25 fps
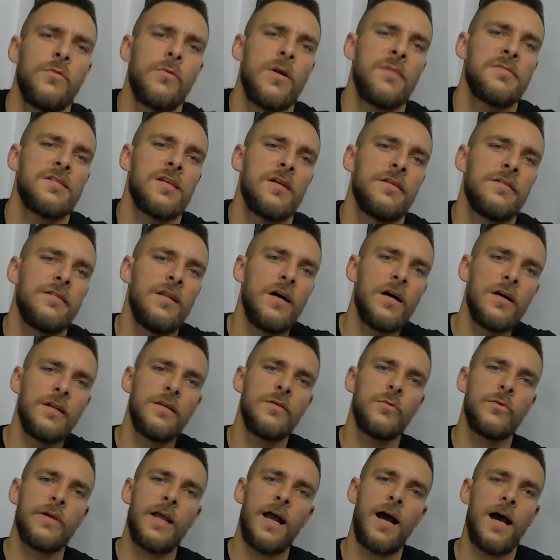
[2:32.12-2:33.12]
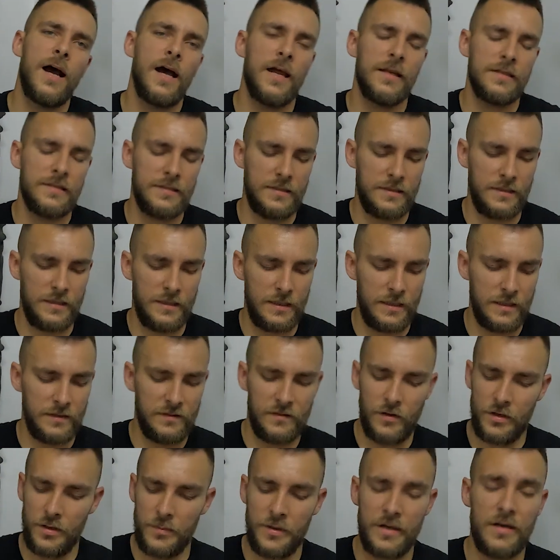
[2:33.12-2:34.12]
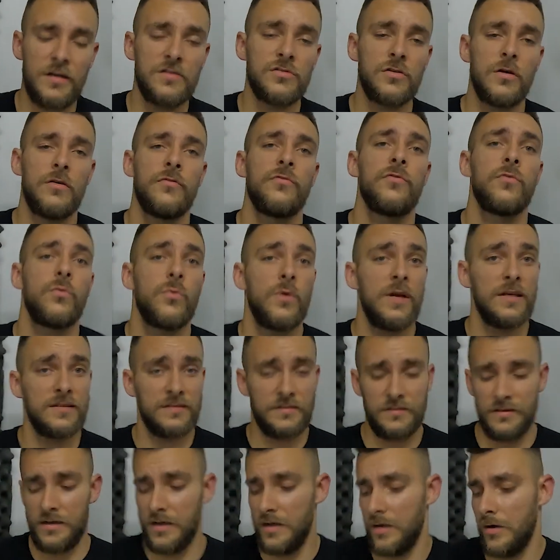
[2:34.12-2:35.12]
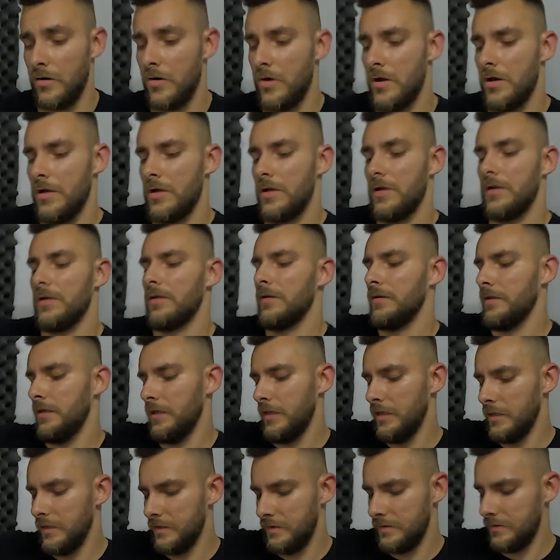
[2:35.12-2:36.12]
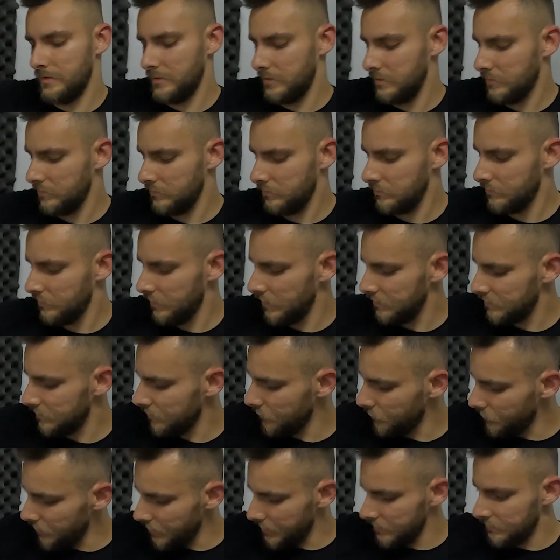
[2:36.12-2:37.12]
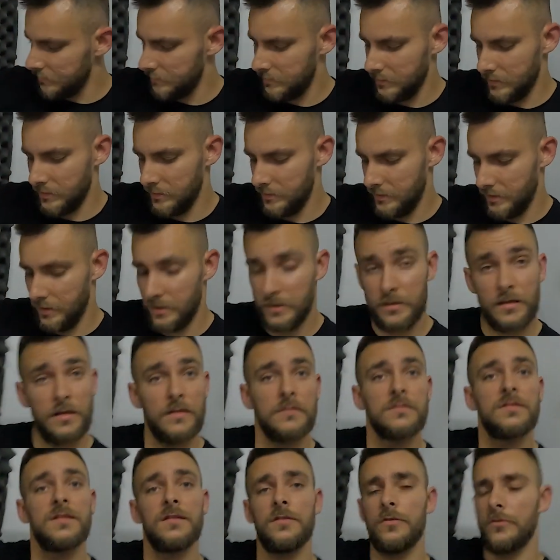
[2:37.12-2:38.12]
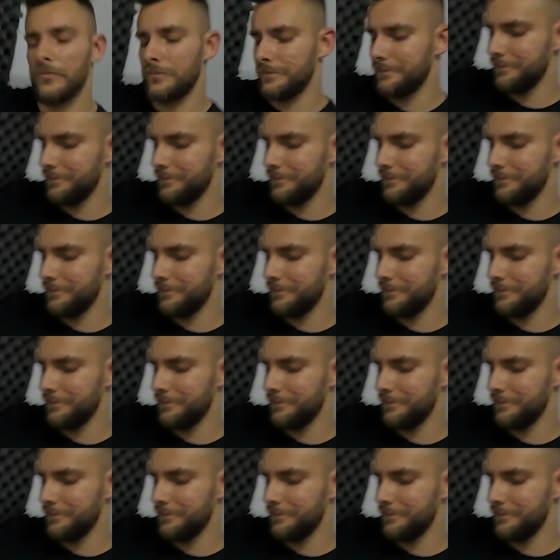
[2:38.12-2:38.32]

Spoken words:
reps are done. We had 30 minutes of rest now. Eat, get some rest, and then continue.